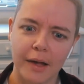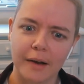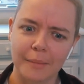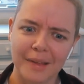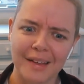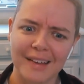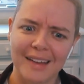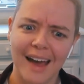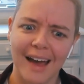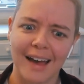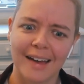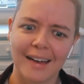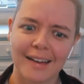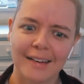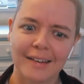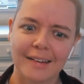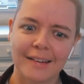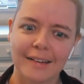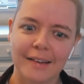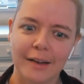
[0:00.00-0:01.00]
And I'm like, yeah,
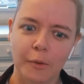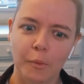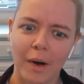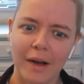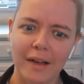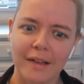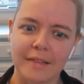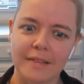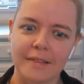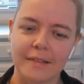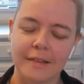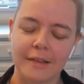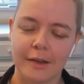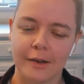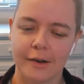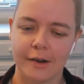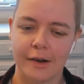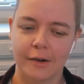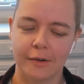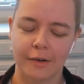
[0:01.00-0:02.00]
it was, you
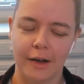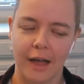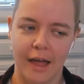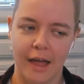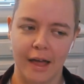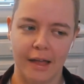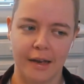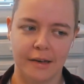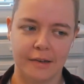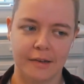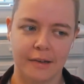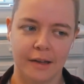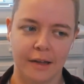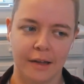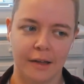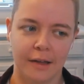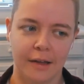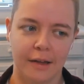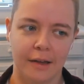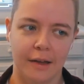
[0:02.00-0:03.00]
know. And
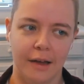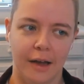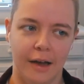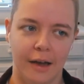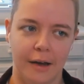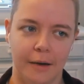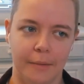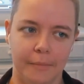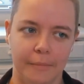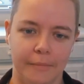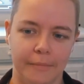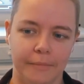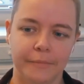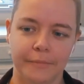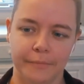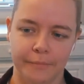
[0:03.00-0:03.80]
um,